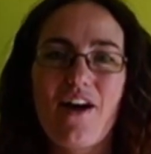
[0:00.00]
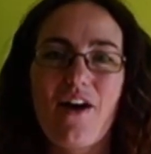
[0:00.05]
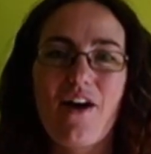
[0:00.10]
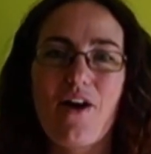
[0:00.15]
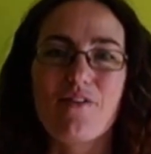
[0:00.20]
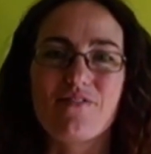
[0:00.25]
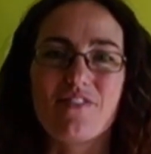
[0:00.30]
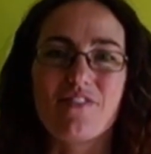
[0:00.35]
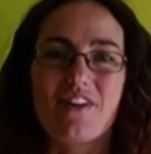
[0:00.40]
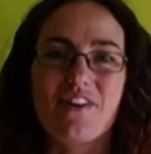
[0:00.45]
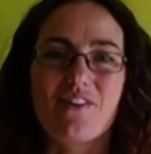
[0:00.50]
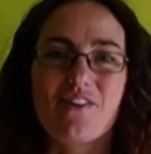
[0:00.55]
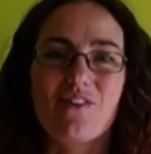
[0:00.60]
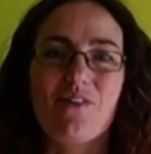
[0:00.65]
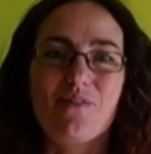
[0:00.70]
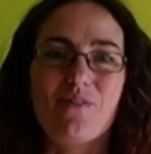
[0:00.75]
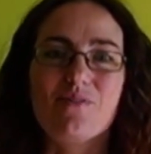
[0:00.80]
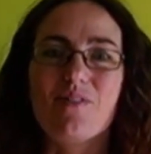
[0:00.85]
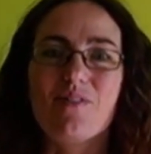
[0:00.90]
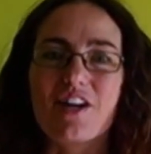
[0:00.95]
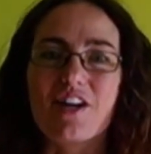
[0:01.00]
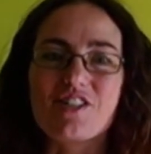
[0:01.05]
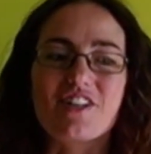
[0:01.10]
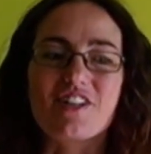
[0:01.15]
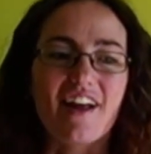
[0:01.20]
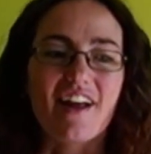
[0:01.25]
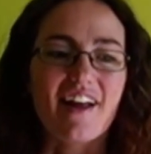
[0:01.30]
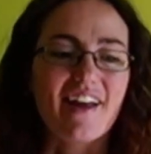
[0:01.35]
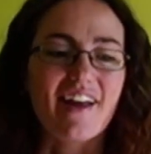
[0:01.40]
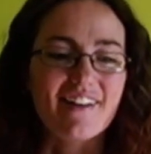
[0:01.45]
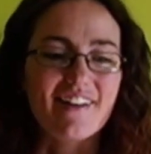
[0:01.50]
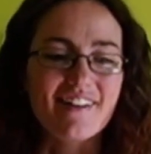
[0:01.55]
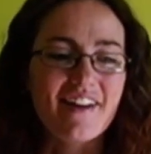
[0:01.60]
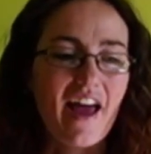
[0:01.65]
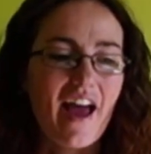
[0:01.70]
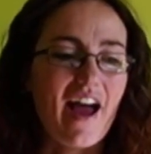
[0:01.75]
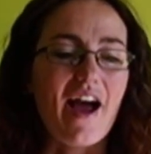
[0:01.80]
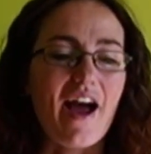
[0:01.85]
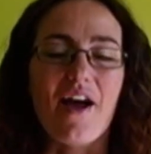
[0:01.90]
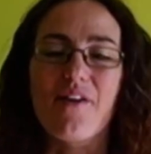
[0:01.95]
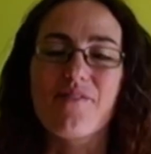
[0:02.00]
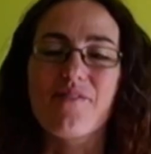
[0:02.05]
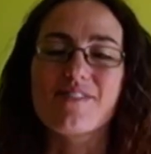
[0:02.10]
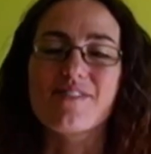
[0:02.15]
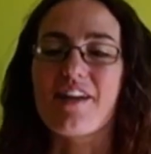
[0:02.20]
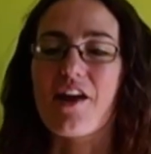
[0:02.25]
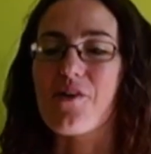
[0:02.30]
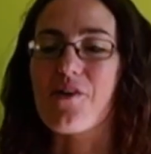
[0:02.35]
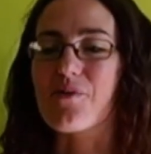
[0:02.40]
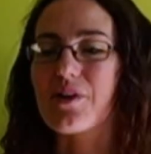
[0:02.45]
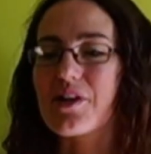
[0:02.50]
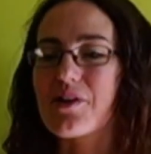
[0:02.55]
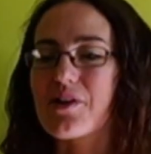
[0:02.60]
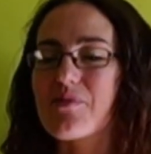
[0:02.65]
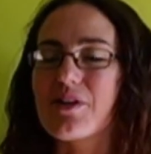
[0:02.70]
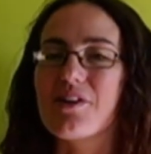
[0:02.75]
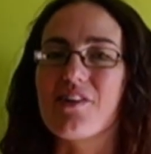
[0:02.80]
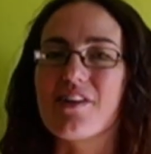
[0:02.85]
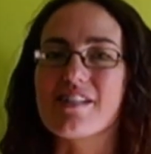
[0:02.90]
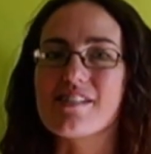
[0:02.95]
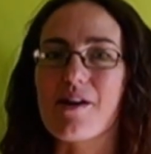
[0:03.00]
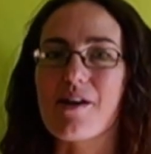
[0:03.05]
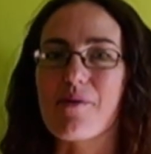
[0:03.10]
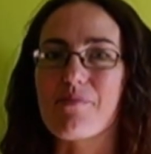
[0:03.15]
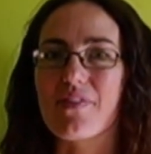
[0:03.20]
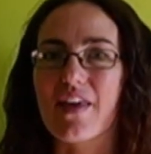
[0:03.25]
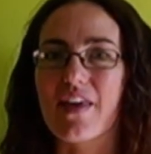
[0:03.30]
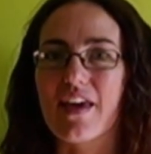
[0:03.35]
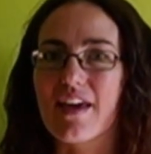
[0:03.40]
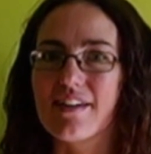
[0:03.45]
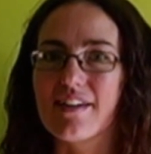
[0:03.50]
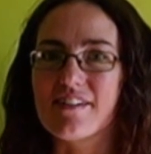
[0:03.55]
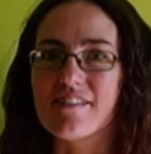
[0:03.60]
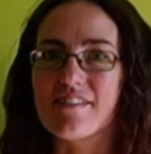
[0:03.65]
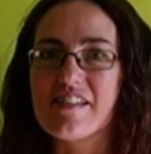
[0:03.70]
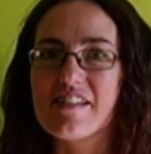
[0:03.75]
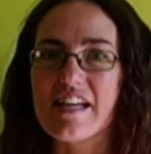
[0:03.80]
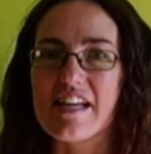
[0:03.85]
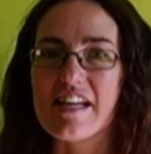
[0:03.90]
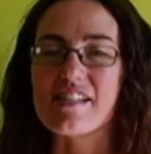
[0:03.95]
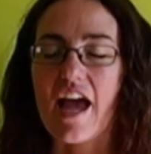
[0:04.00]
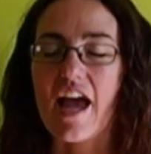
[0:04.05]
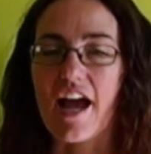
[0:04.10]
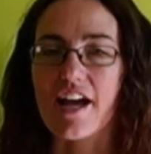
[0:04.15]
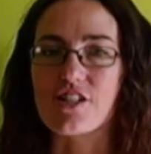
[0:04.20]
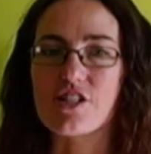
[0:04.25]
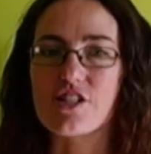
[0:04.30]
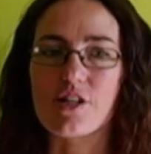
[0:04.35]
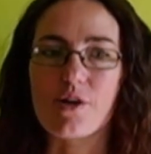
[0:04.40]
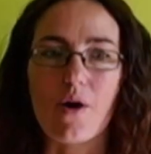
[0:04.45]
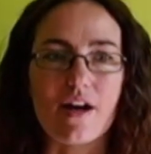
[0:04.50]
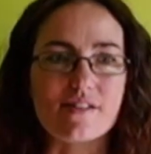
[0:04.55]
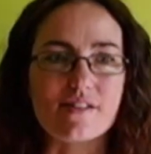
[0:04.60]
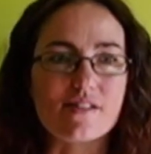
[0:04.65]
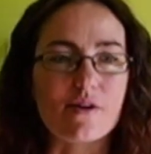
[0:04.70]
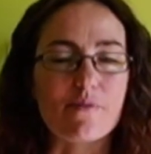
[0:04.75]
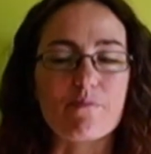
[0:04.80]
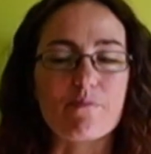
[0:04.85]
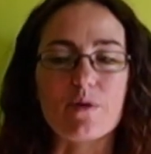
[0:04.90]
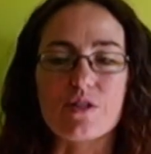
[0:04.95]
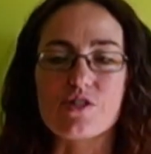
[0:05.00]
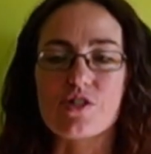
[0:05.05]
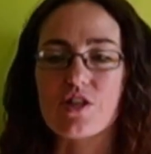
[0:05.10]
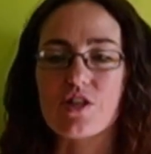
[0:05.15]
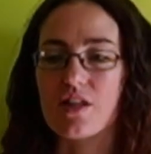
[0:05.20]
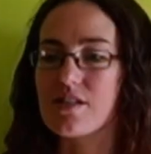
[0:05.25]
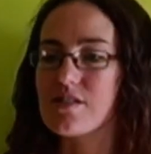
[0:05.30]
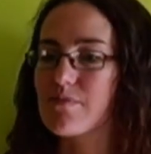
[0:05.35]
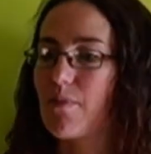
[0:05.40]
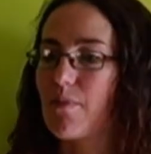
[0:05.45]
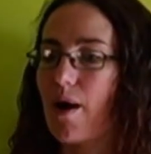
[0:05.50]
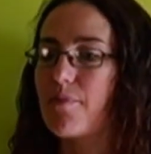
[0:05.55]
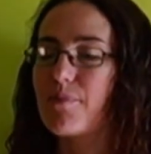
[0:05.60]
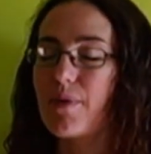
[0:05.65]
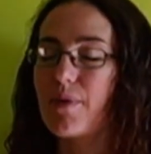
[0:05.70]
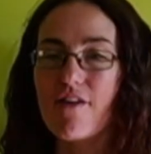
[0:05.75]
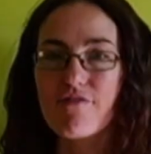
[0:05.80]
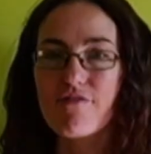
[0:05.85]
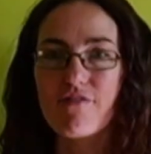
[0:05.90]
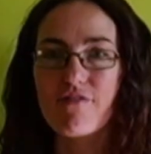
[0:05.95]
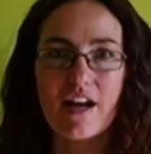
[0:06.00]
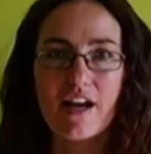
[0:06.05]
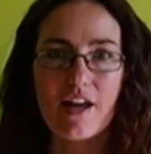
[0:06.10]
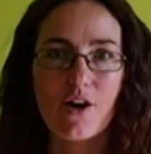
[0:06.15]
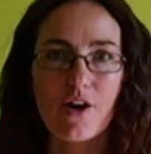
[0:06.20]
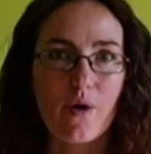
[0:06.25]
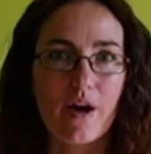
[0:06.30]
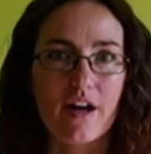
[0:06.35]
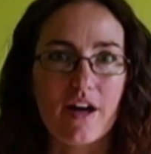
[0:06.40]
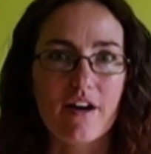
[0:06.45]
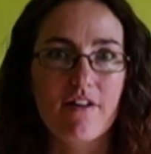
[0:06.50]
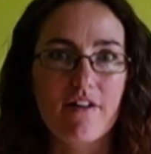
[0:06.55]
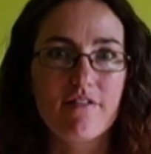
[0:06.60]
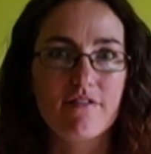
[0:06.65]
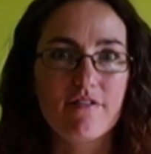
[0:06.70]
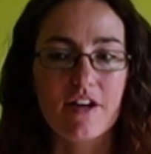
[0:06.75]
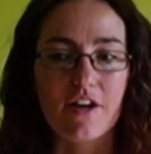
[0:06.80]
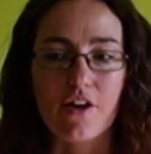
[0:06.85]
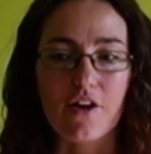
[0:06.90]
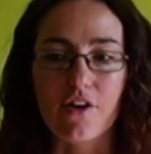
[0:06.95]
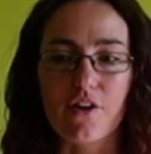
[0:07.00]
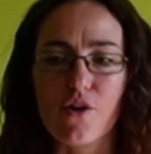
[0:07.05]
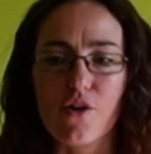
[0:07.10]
Hopefully you're all watching again. Today we're going to be doing something, it's actually quite simple, so this might be a fairly quick video.